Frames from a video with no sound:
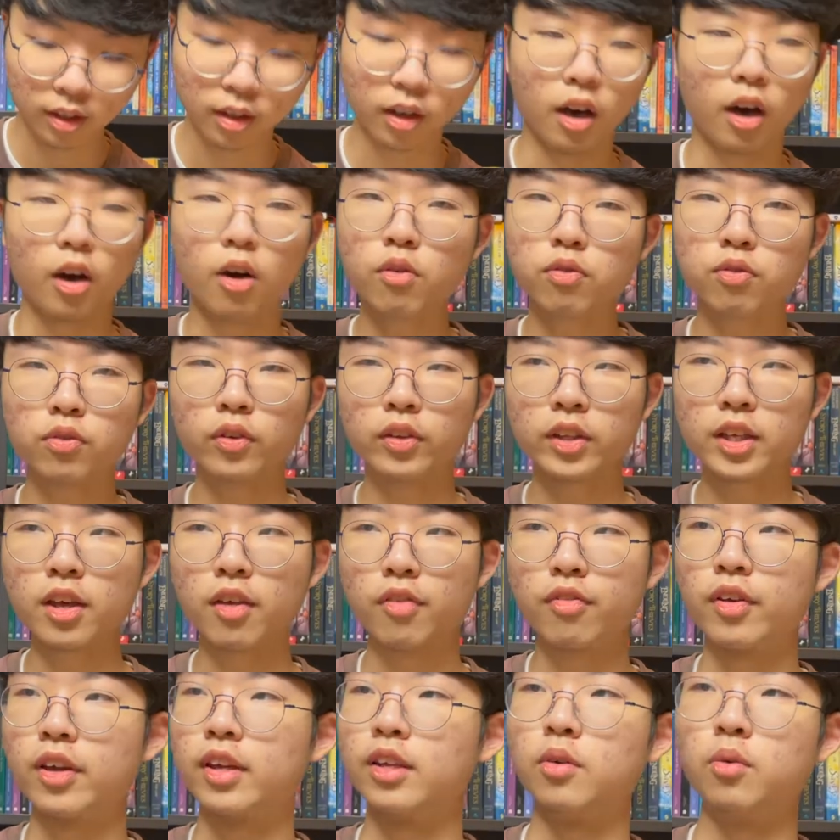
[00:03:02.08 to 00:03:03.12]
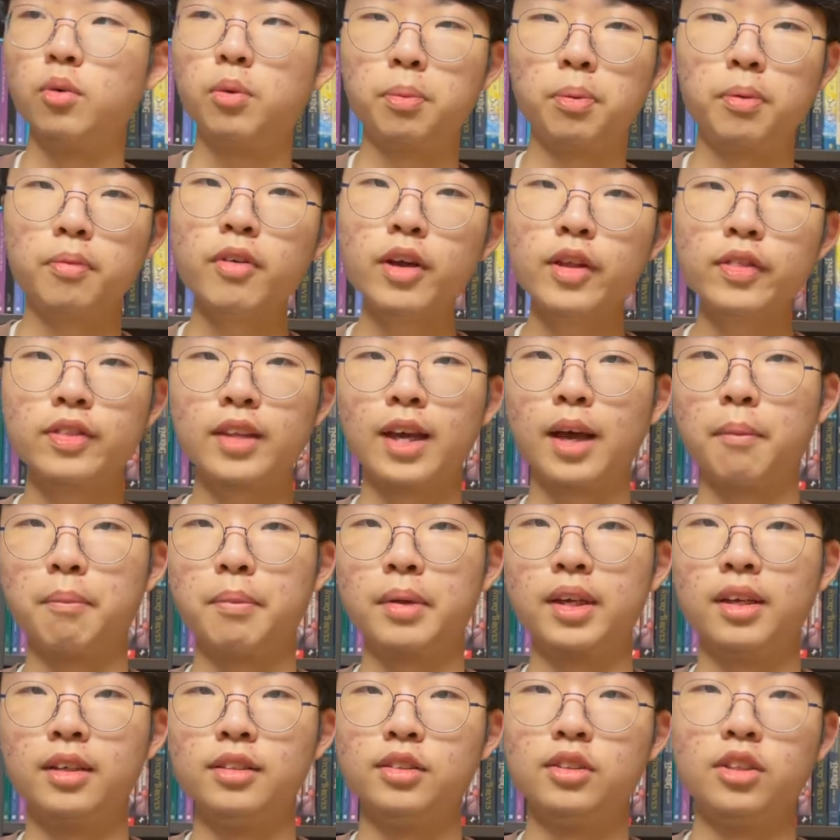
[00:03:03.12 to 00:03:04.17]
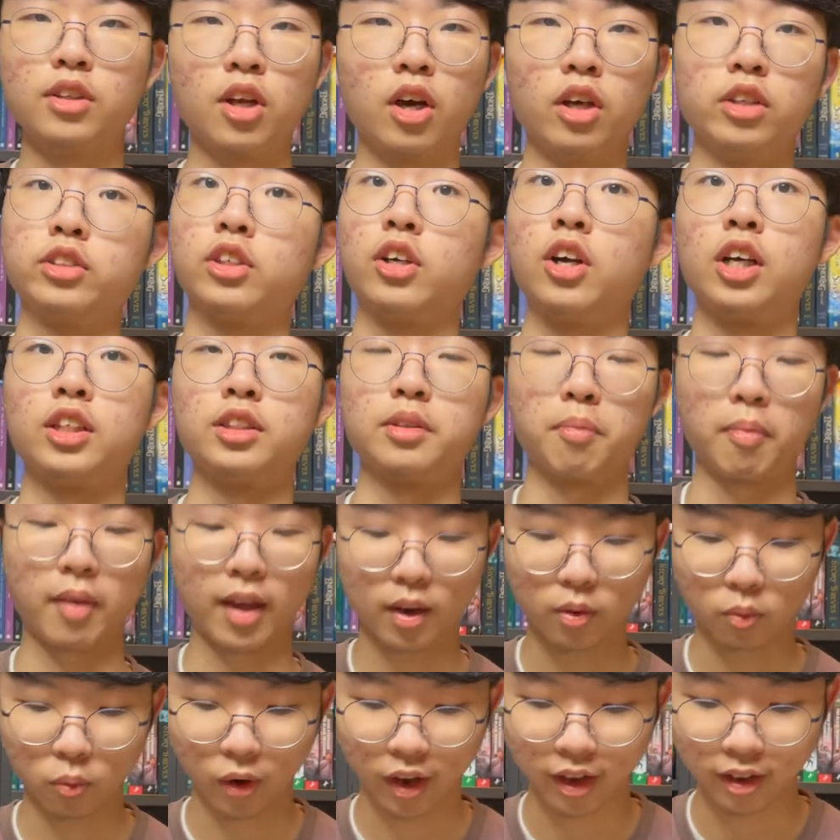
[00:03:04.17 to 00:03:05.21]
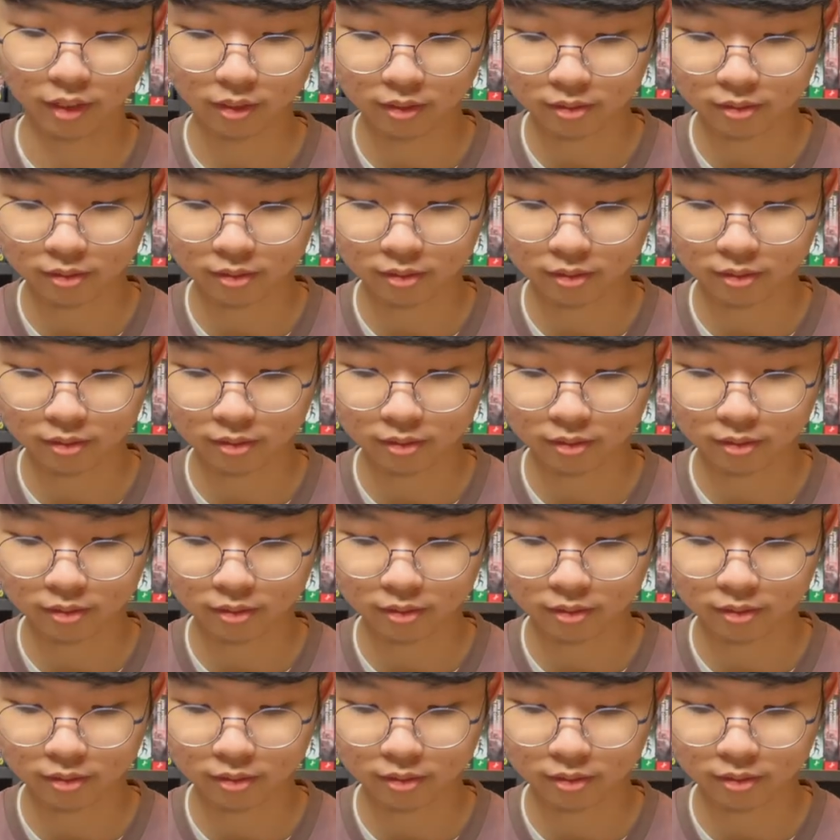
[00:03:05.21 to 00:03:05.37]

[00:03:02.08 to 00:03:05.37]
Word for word: Hopefully Athena will prevent that because the gods are awesome that way.